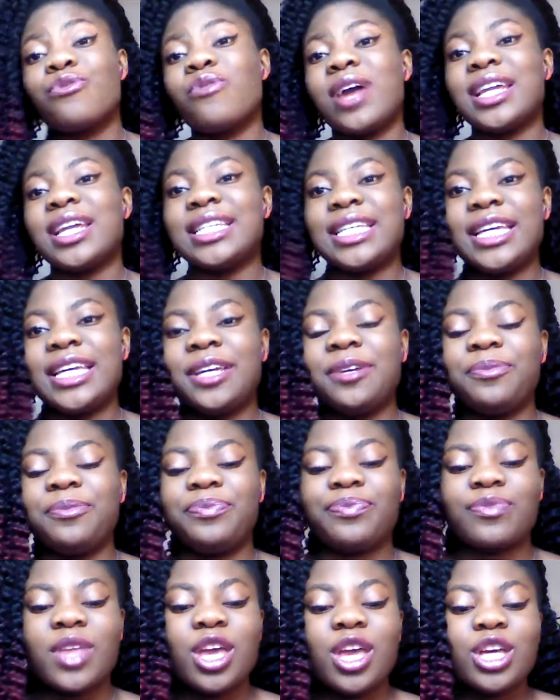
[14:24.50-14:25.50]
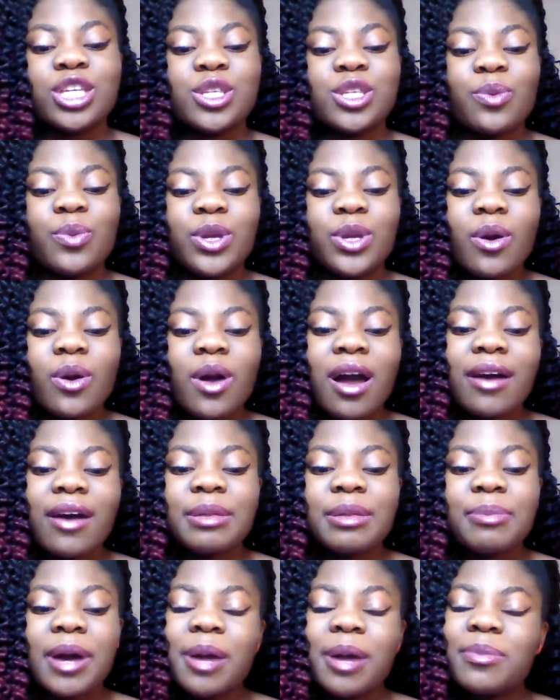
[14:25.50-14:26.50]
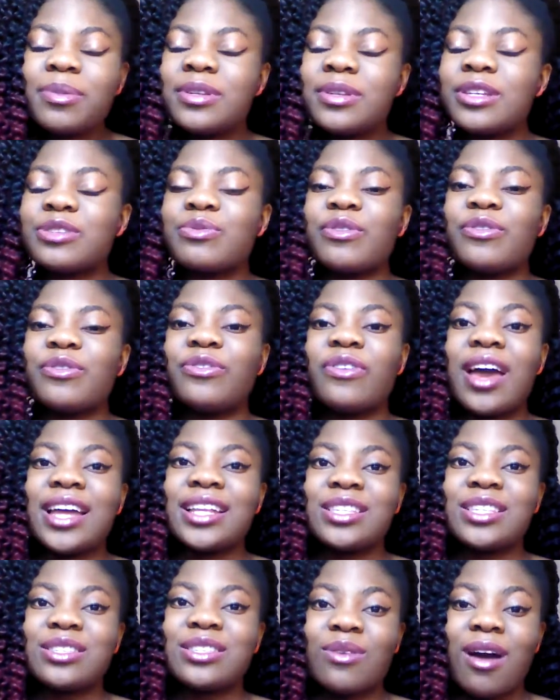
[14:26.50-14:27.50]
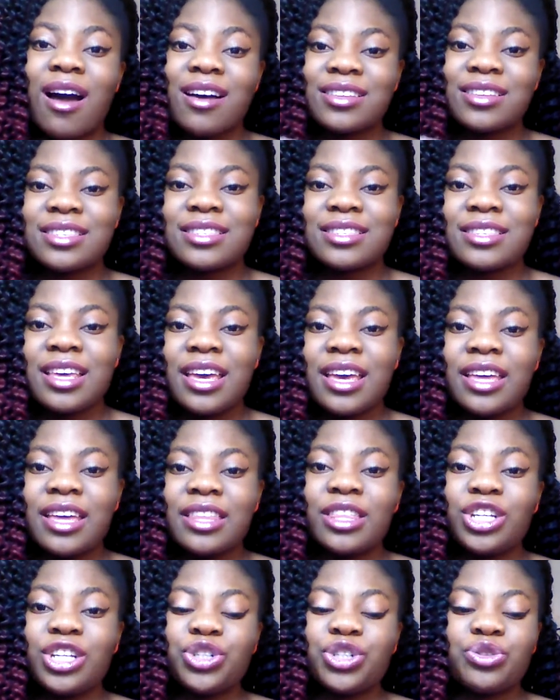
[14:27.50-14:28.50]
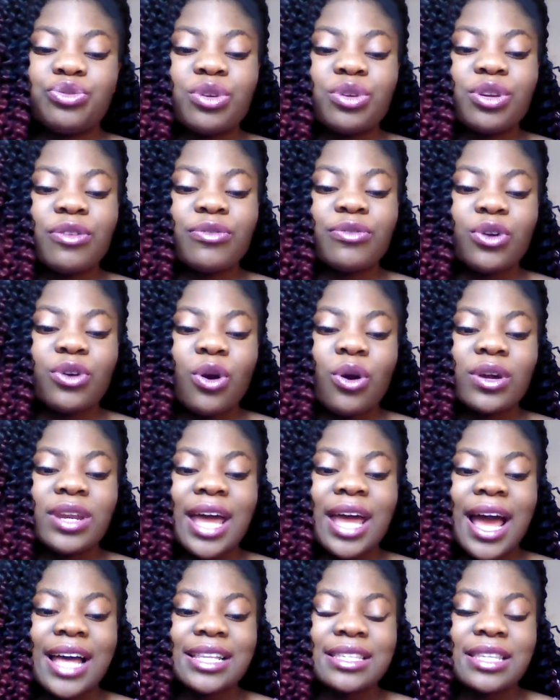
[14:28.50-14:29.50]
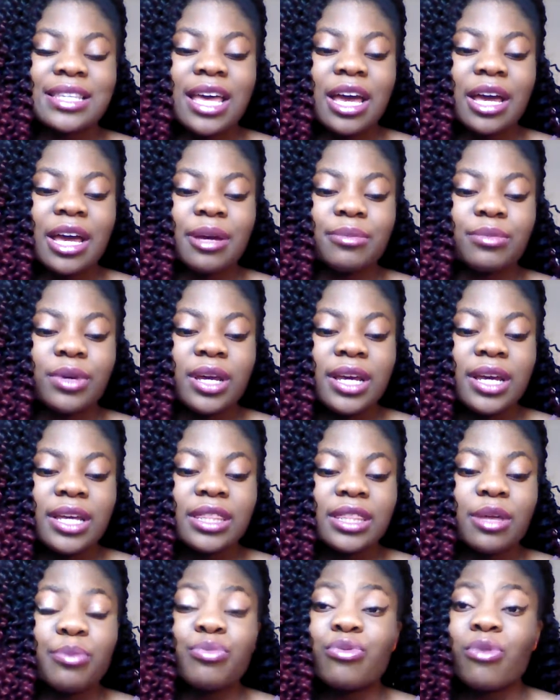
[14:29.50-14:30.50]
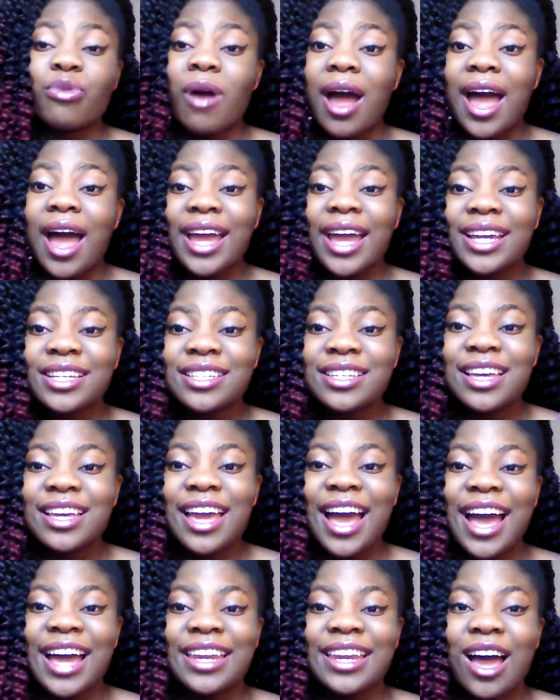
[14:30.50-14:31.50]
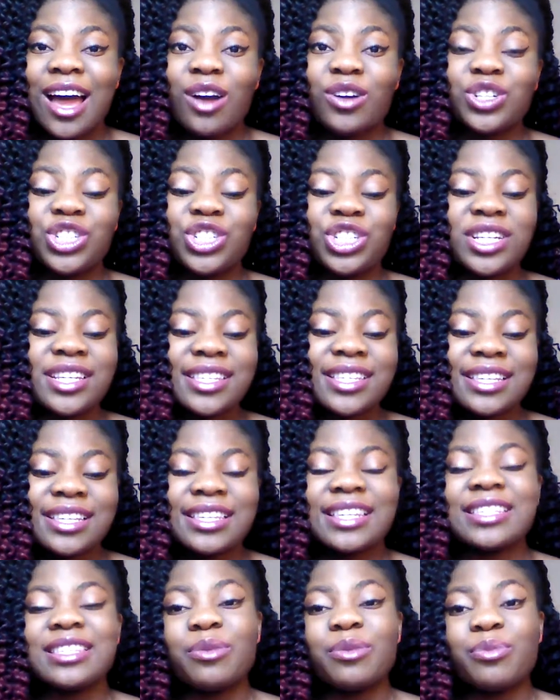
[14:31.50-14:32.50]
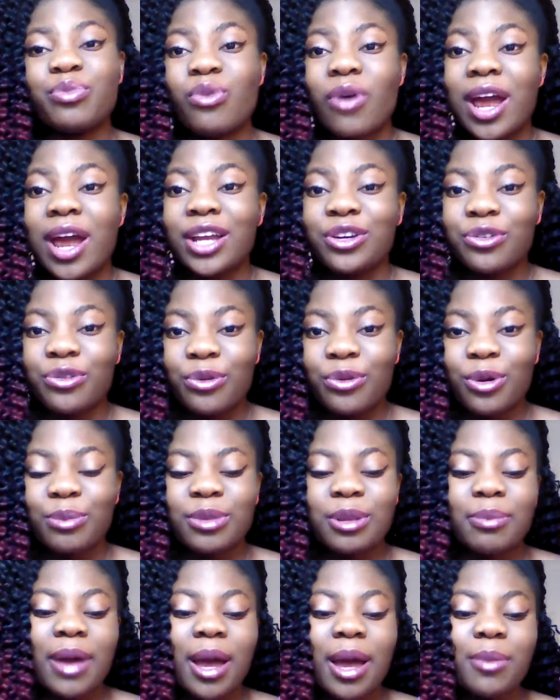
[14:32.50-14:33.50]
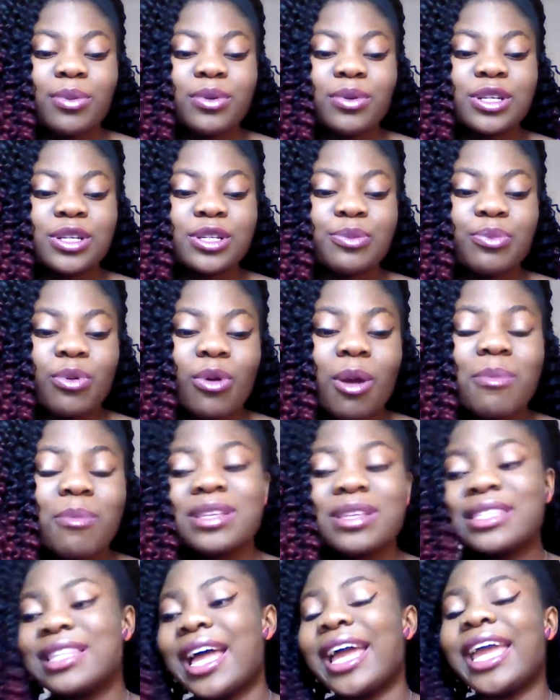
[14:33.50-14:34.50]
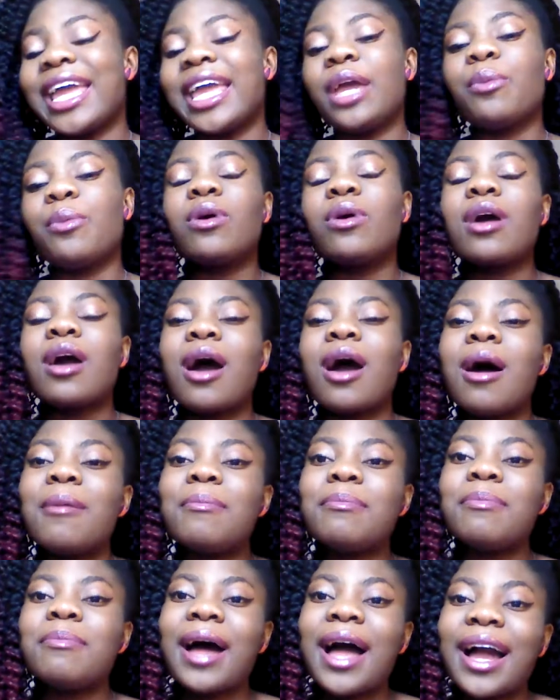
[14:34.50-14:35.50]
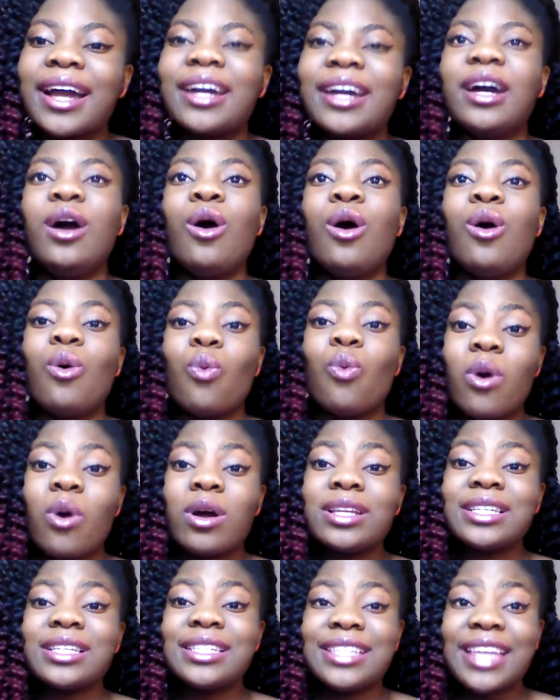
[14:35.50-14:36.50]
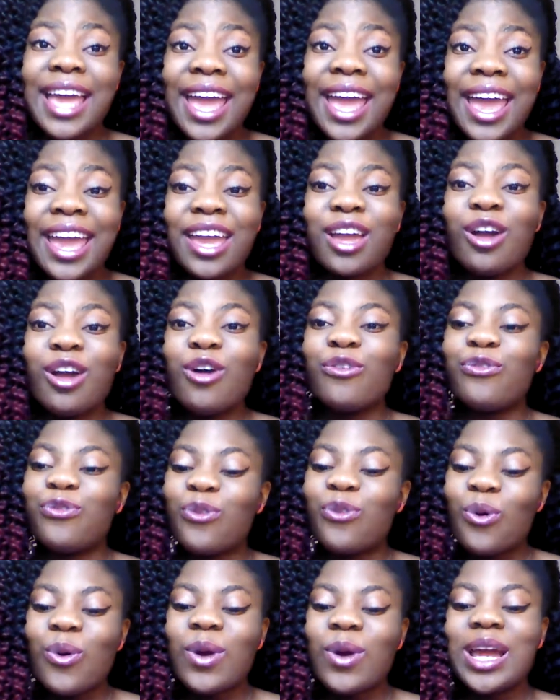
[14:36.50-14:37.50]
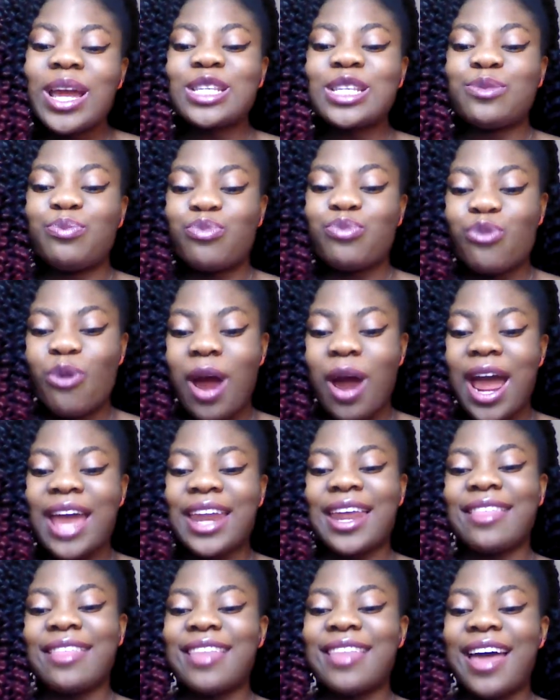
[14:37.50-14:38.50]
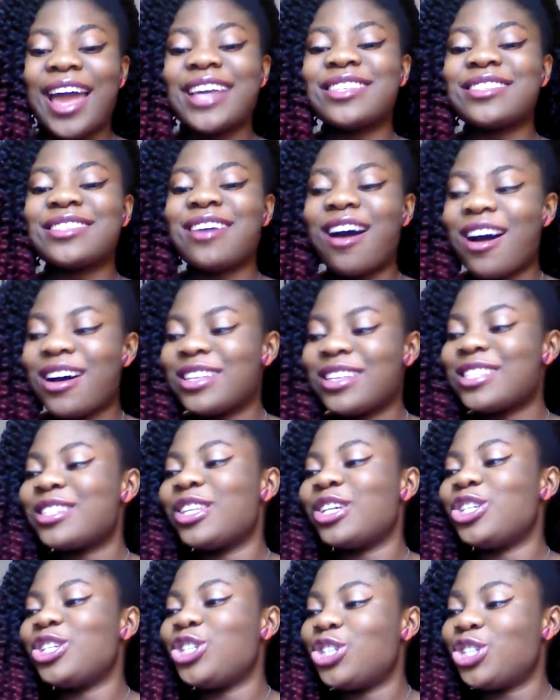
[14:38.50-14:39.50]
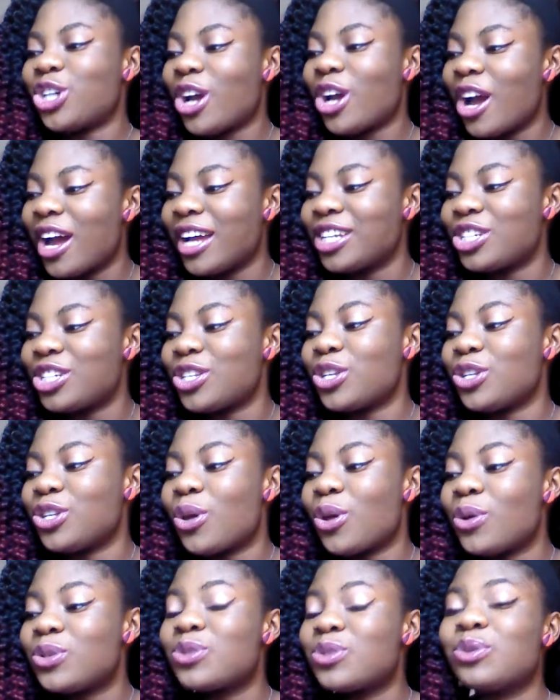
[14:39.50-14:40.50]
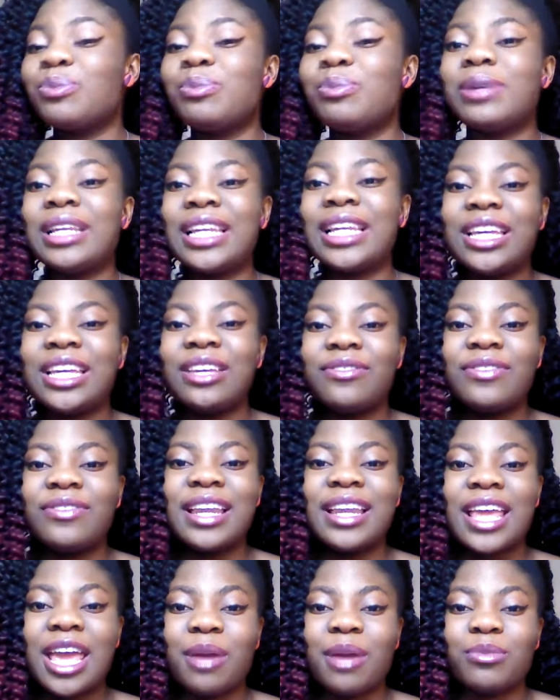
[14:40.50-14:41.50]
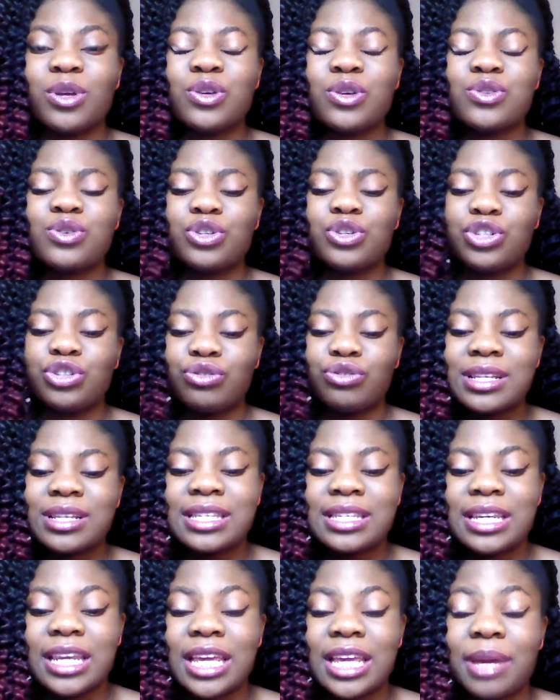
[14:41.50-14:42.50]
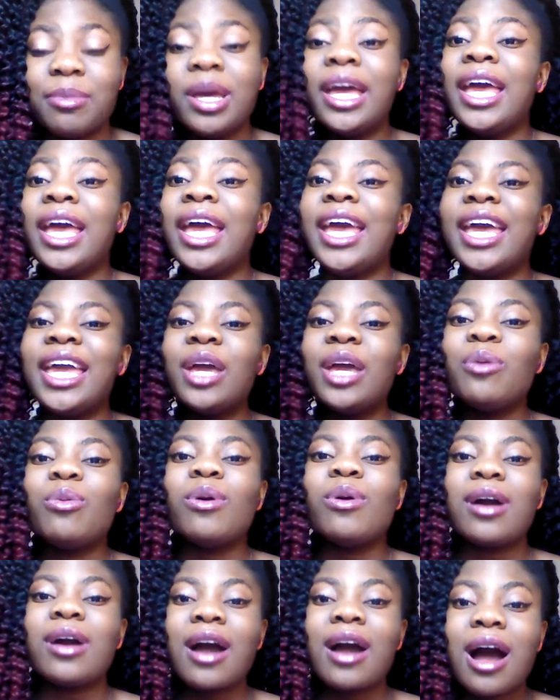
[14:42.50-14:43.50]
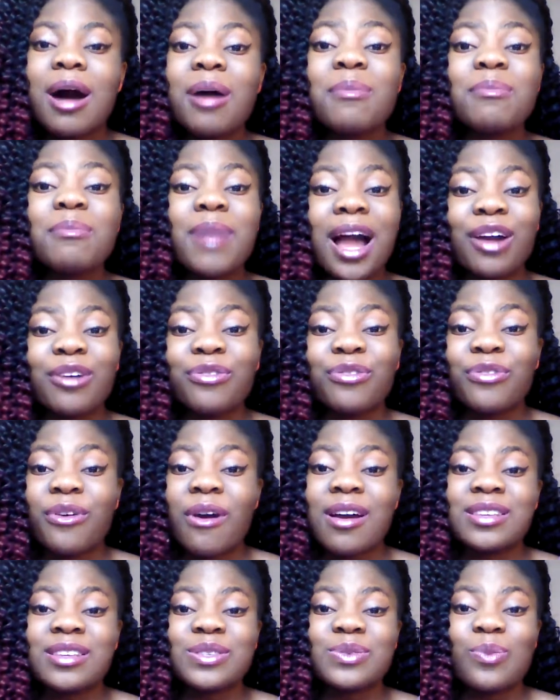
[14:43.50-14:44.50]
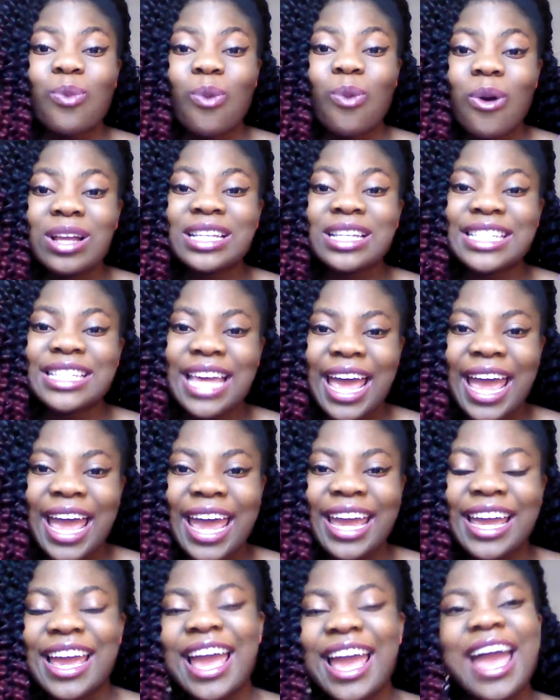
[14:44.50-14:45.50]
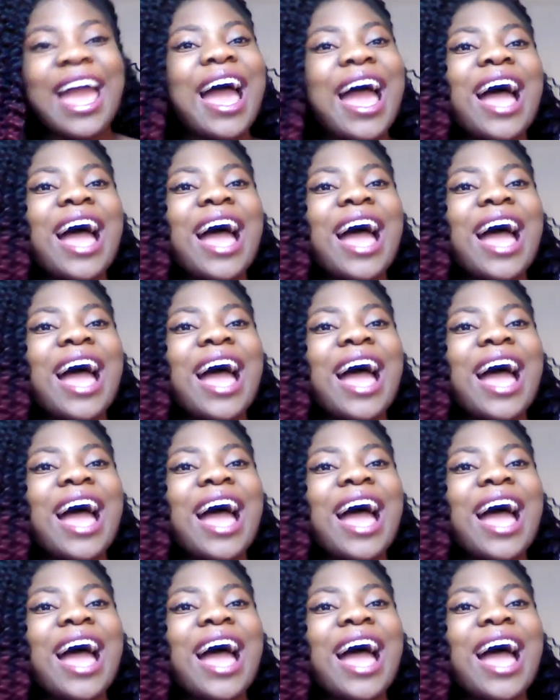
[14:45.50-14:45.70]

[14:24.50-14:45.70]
ready." So we know how the Bible does refer to us, the children of God, as the bride, and how Jesus is the bridegroom. The Bible does promise that He will come back one day for his bride, and that is us, the church. So those who believe in him, those who trust in him, he will come back for us one day.